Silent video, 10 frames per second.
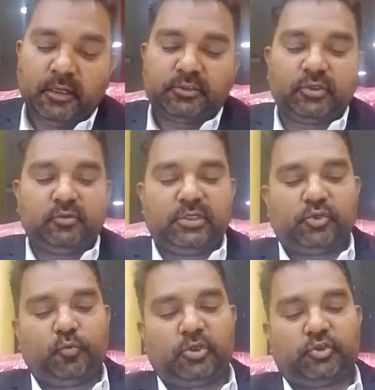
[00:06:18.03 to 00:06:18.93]
So
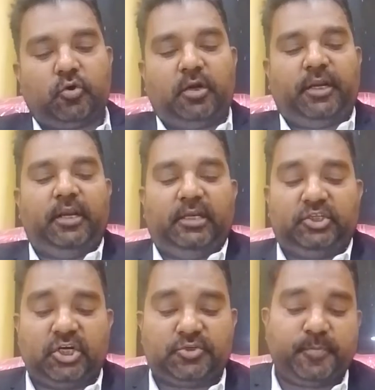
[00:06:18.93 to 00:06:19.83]
this was not a
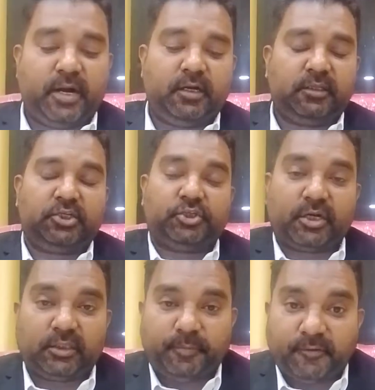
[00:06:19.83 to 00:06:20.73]
judgment. The
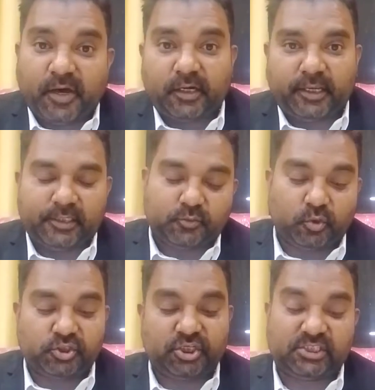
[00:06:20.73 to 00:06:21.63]
Sharad Pawar case
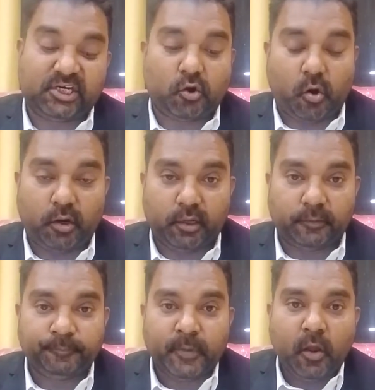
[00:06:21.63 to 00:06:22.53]
was just an order.
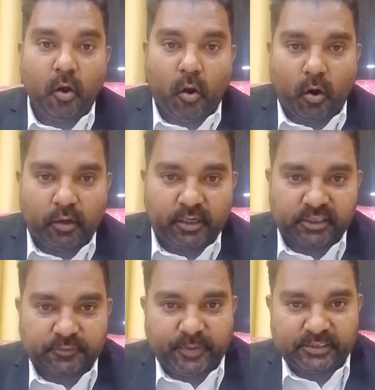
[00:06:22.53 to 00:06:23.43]
Order
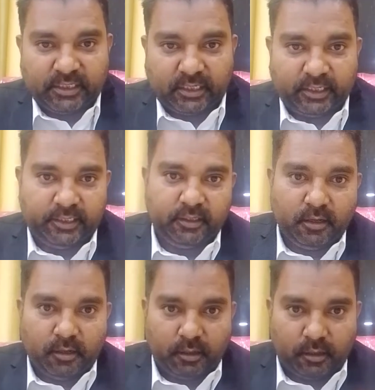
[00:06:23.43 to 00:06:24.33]
is basically
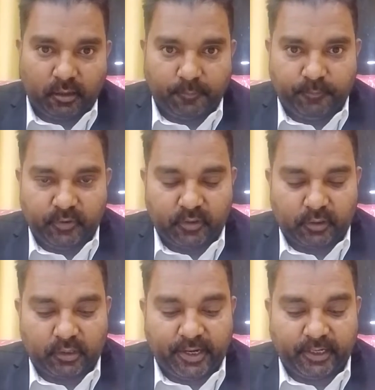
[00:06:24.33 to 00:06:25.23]

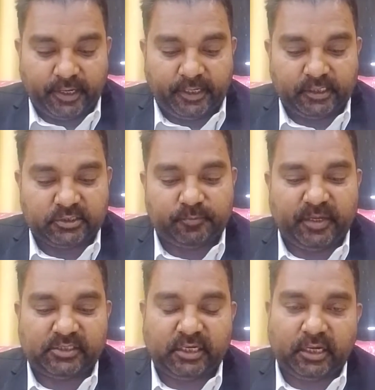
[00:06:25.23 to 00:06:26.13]
it is
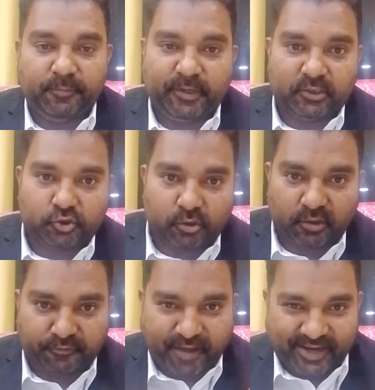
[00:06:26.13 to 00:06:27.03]
basically based on
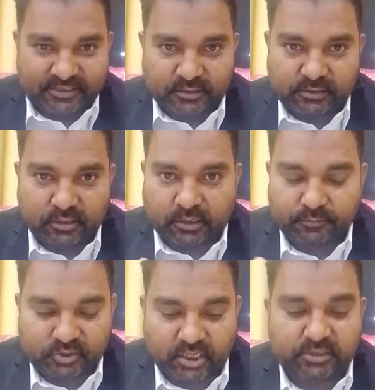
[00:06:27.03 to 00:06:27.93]
the facts and
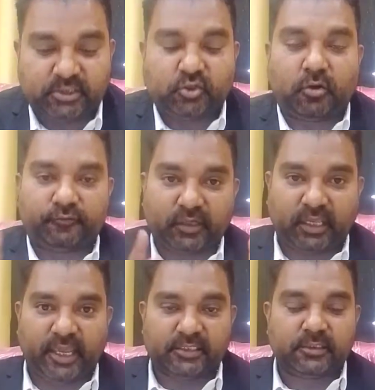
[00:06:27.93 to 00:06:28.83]
circumstances of the
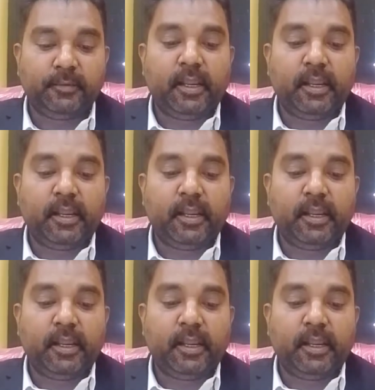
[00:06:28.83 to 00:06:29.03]
case,